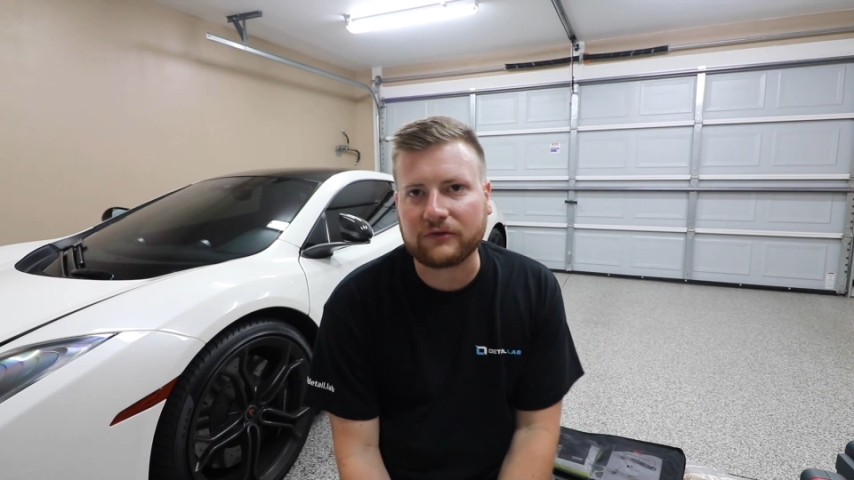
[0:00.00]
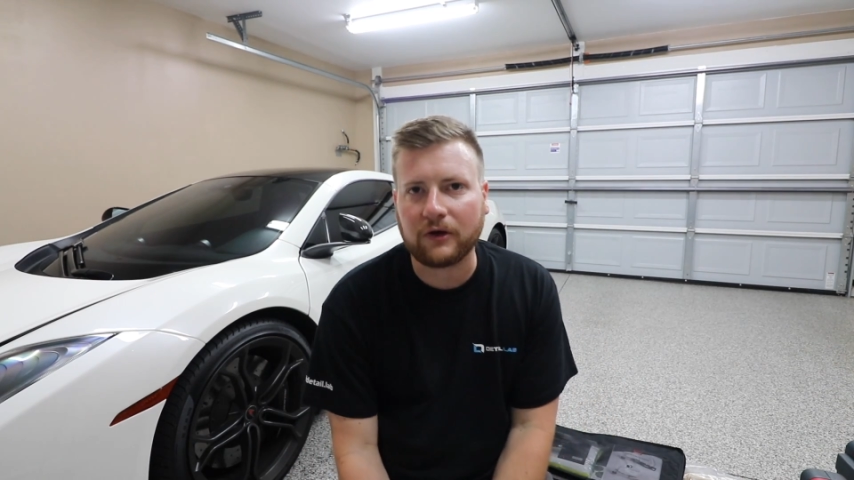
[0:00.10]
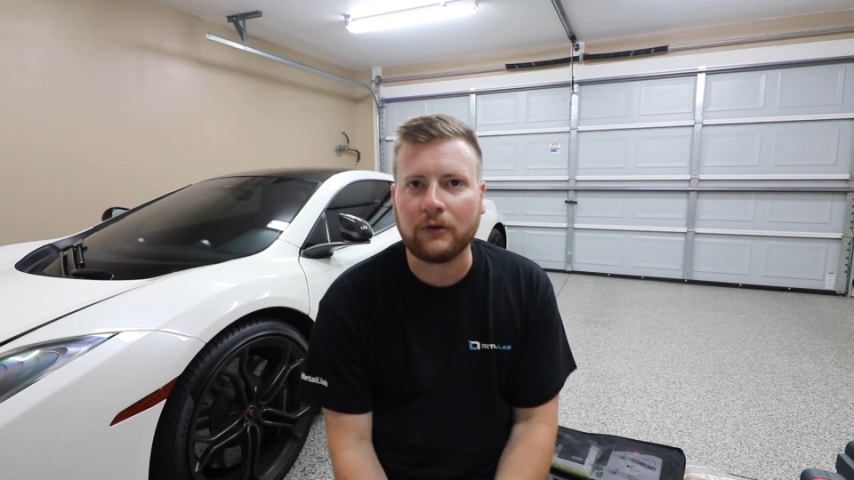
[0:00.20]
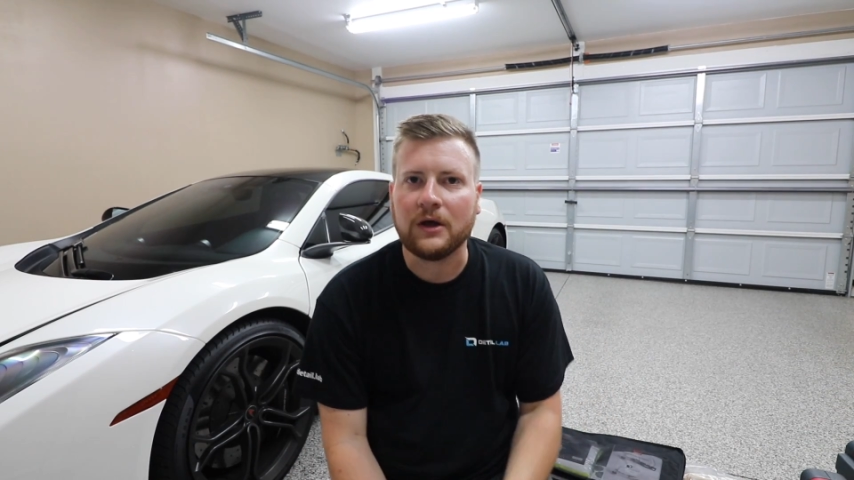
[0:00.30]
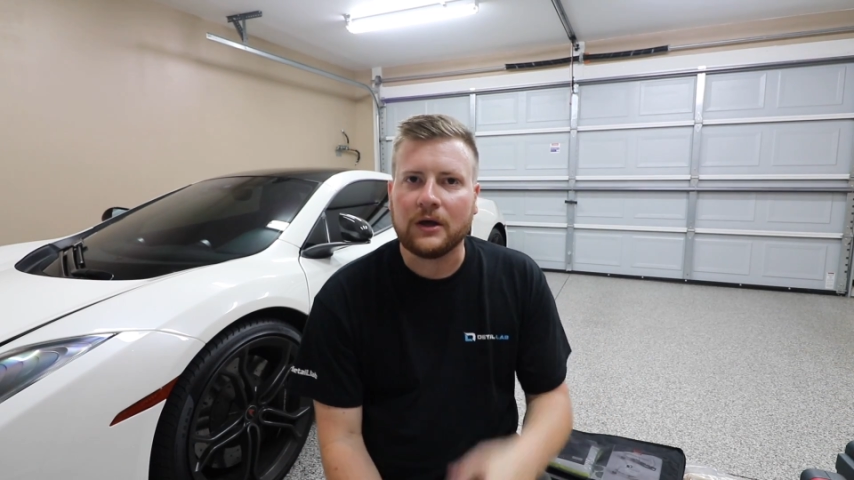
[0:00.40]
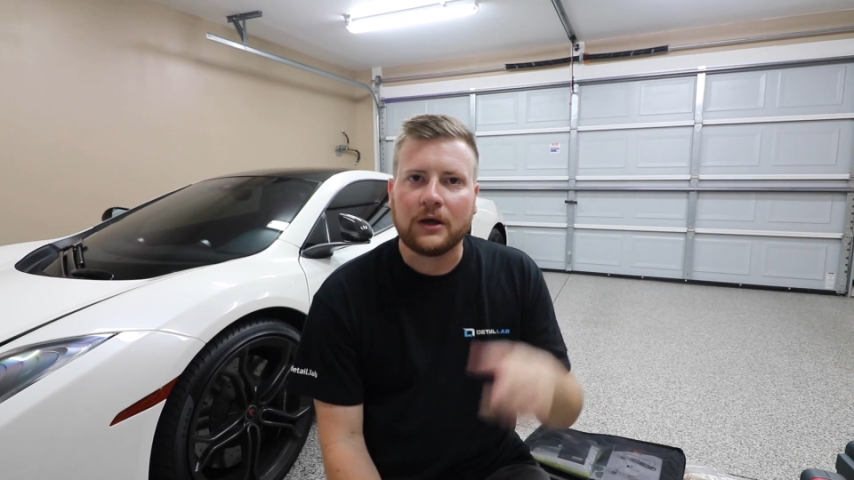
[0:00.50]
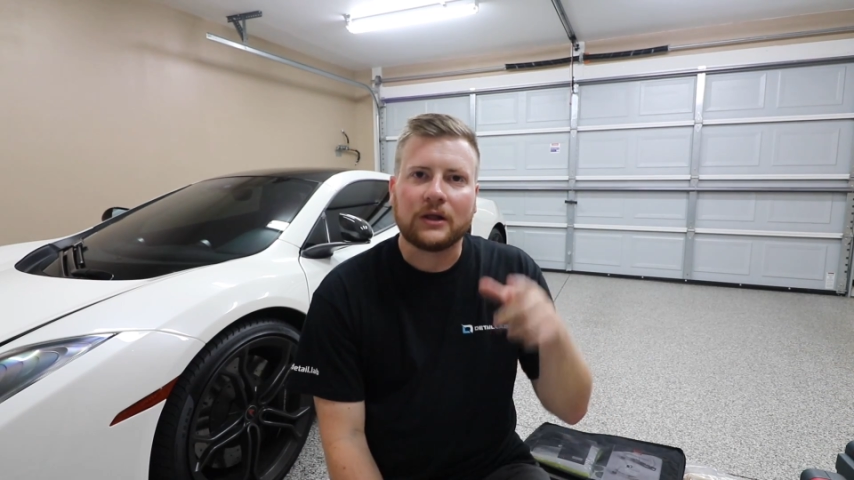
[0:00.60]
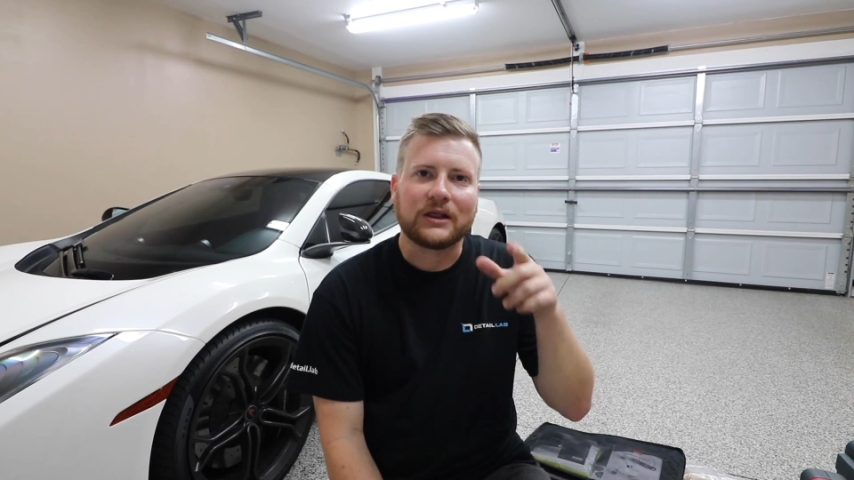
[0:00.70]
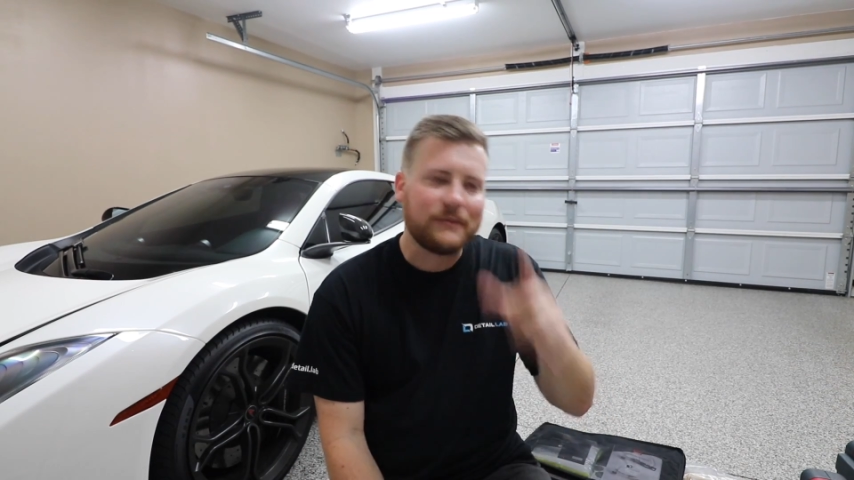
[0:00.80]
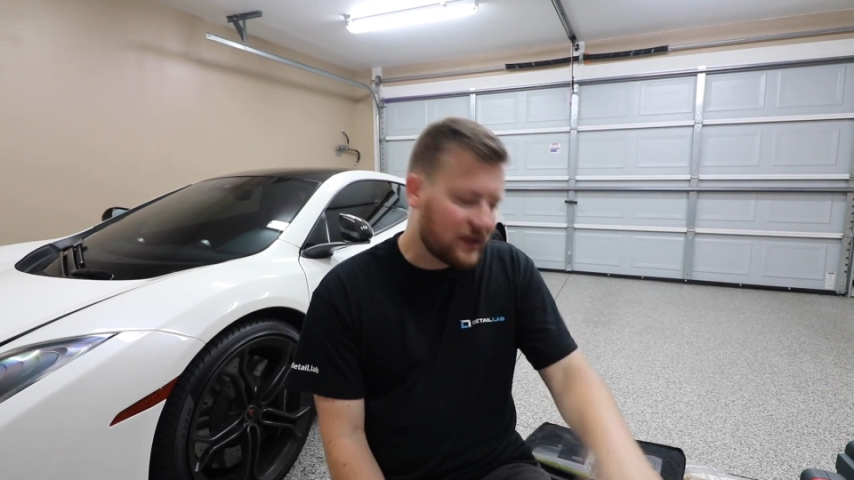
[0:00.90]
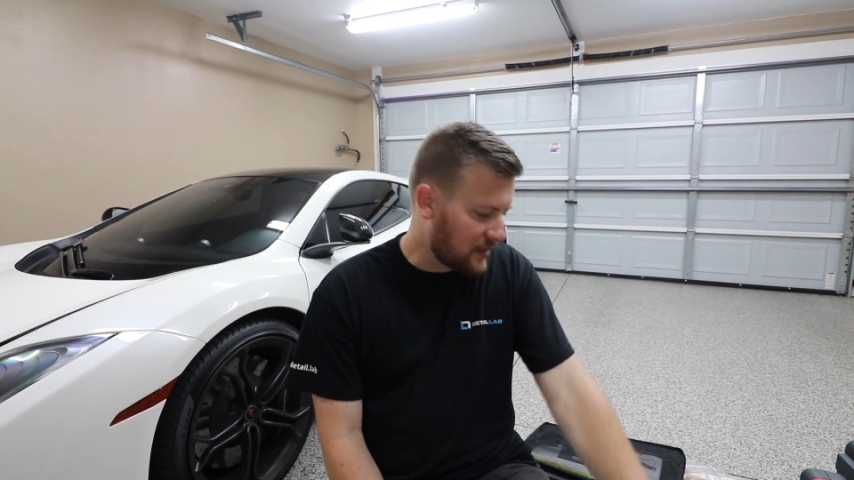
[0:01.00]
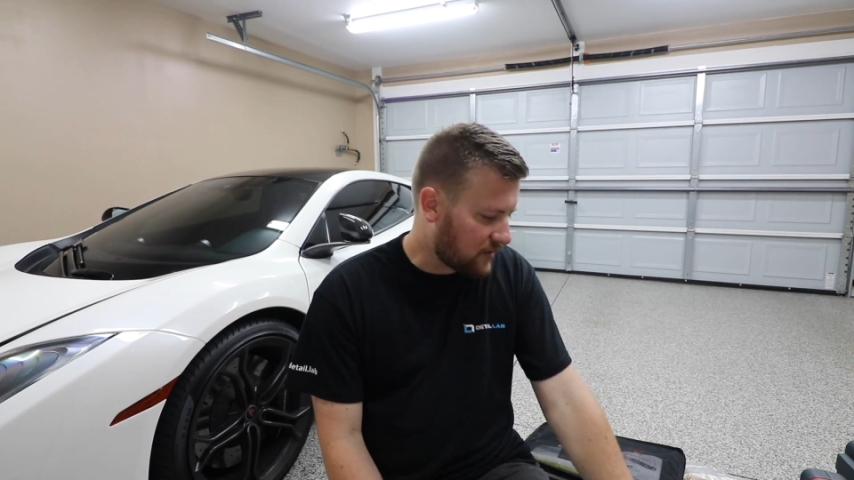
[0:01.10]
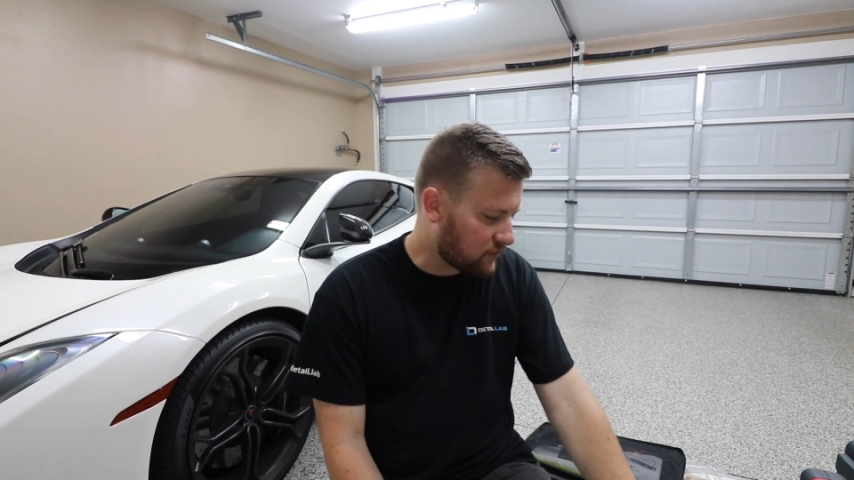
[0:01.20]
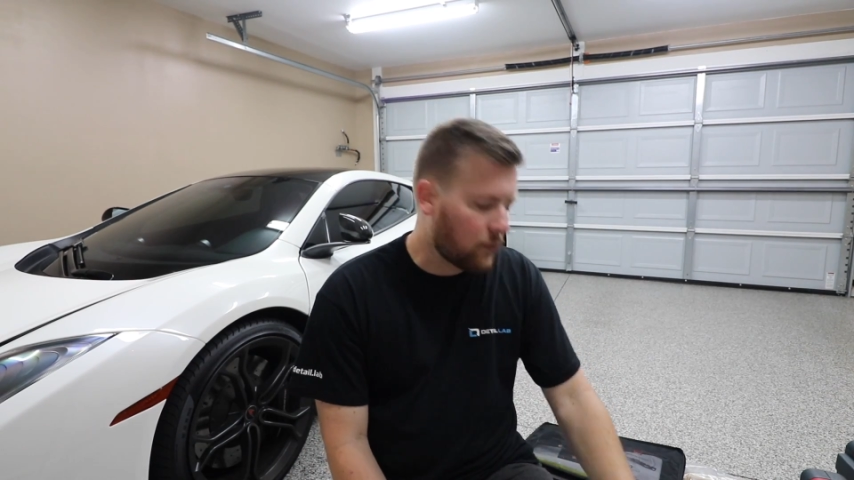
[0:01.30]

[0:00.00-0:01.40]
So let me get that